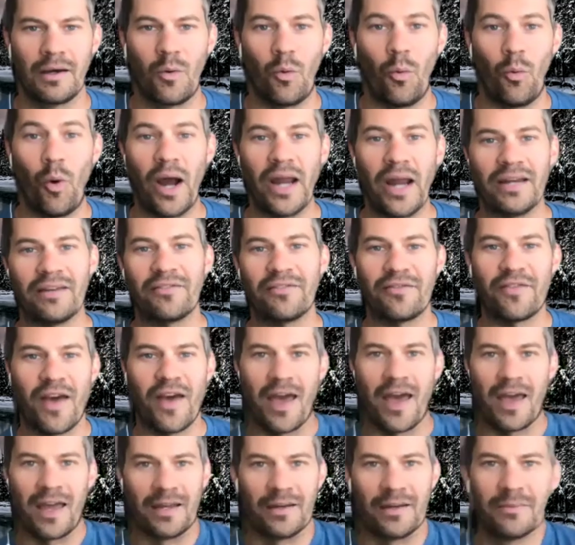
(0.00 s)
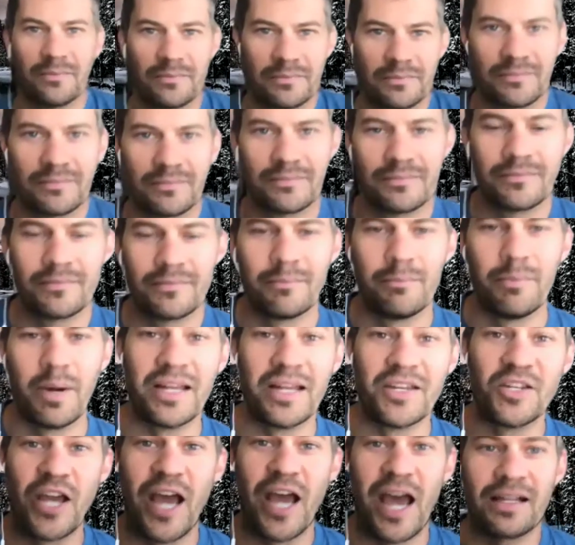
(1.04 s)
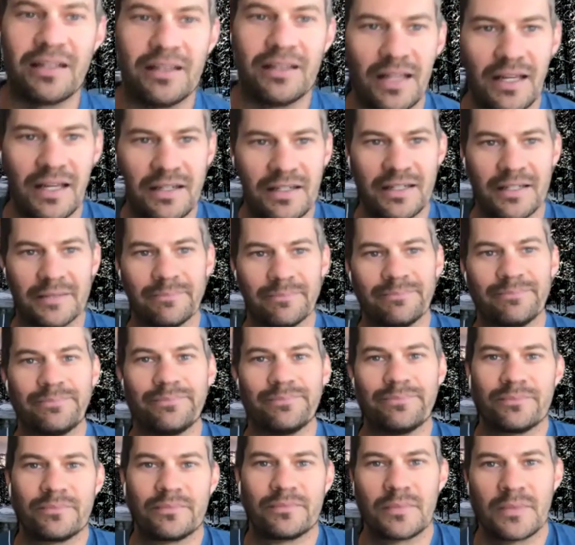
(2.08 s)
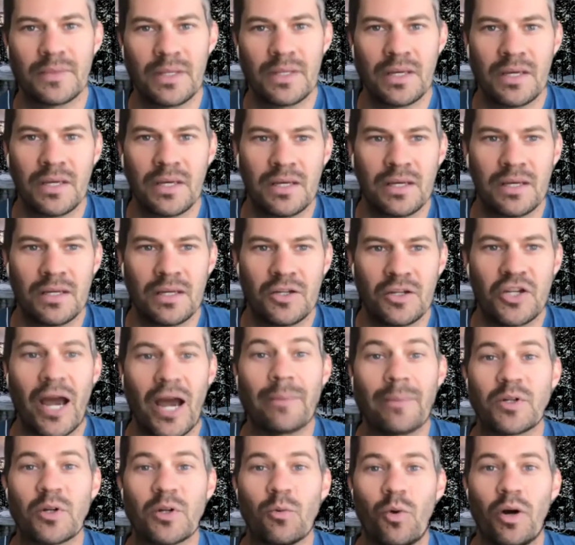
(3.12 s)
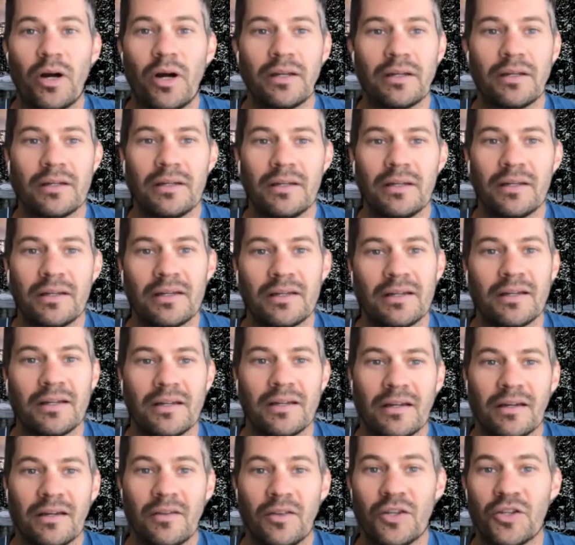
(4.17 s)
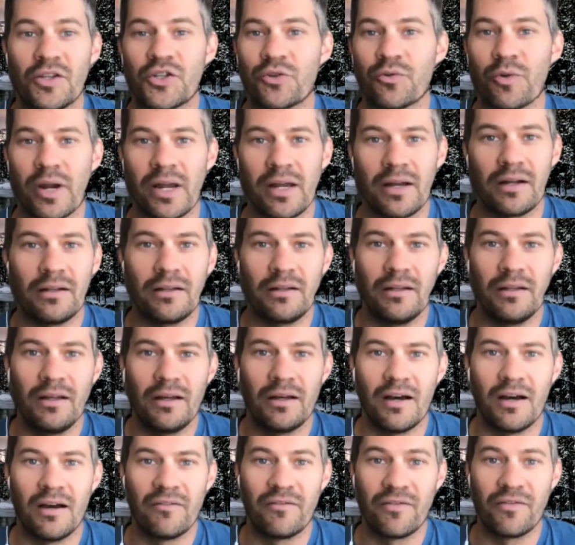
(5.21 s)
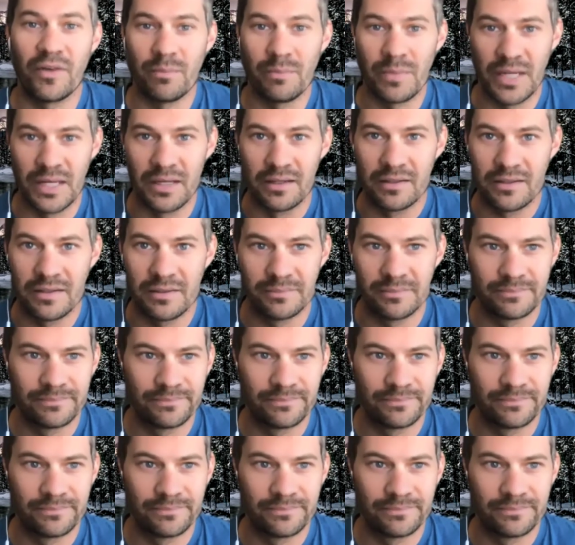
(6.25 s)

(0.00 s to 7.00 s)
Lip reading: White Fang by Jack London. Chapter 1, The Trail of the Meat.